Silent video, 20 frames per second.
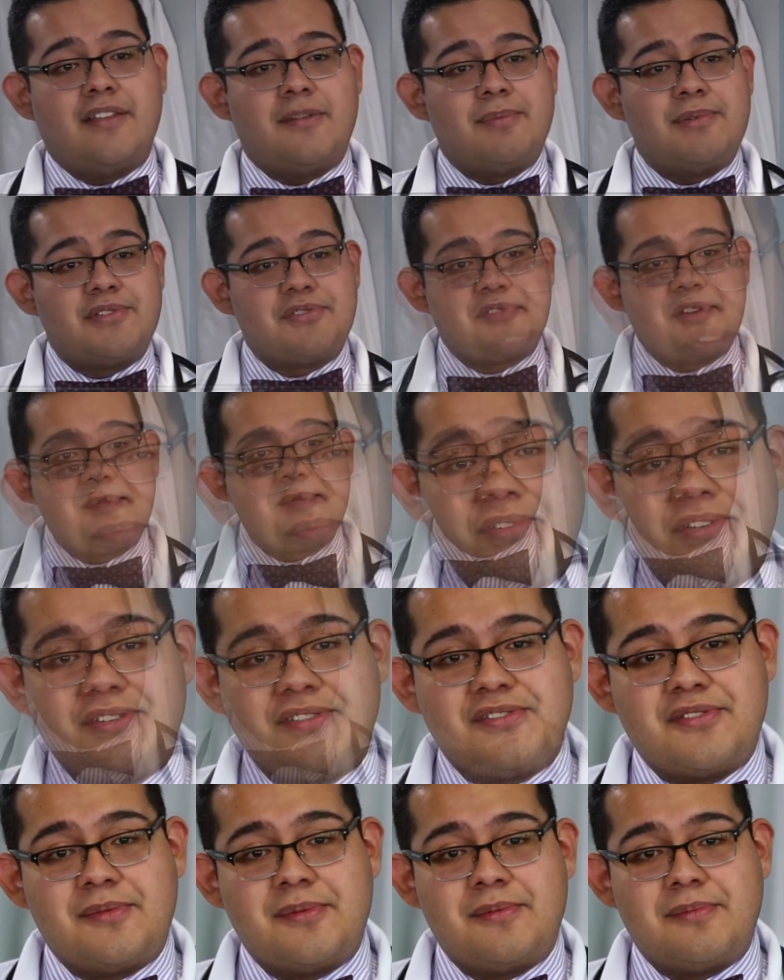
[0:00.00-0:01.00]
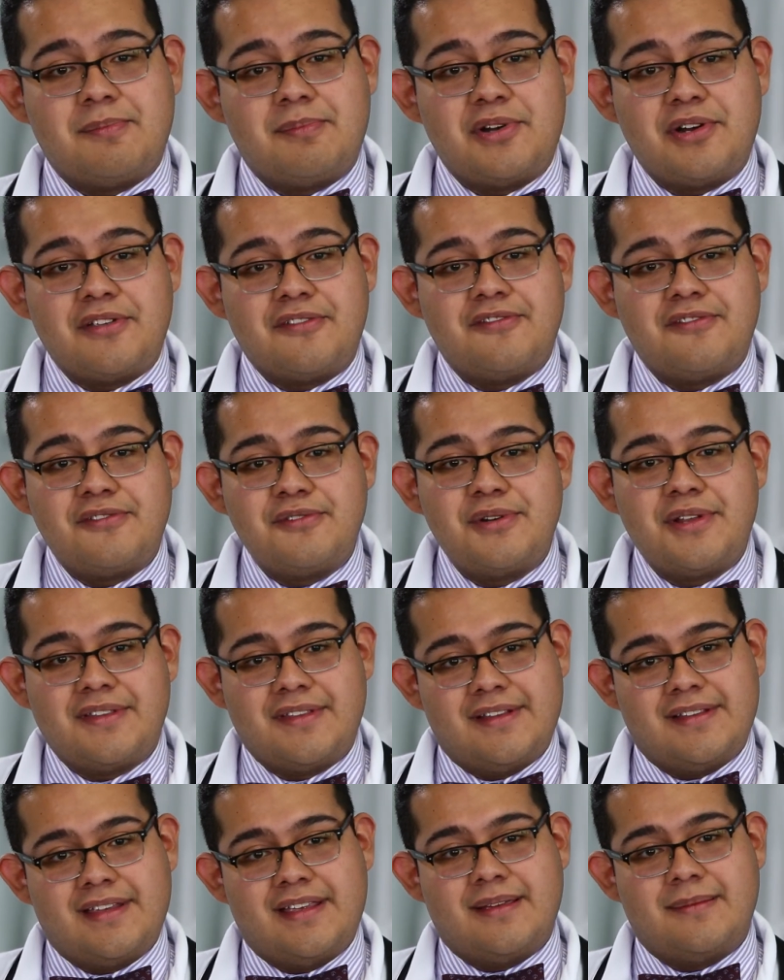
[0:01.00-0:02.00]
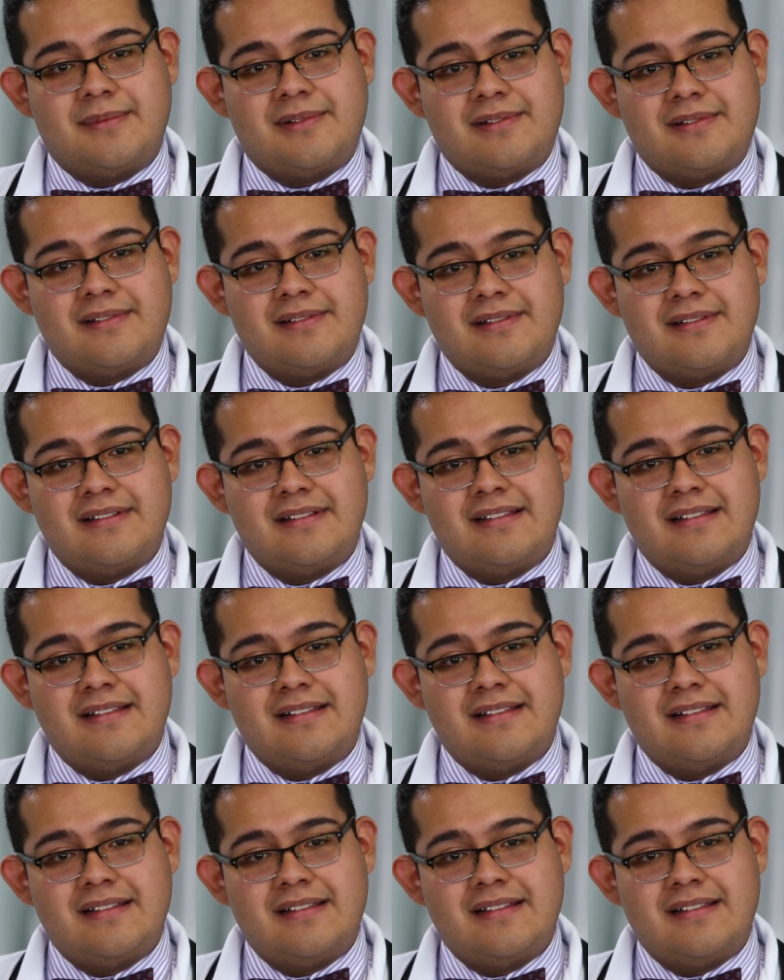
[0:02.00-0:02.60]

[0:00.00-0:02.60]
their prescriptions or putting food on the table.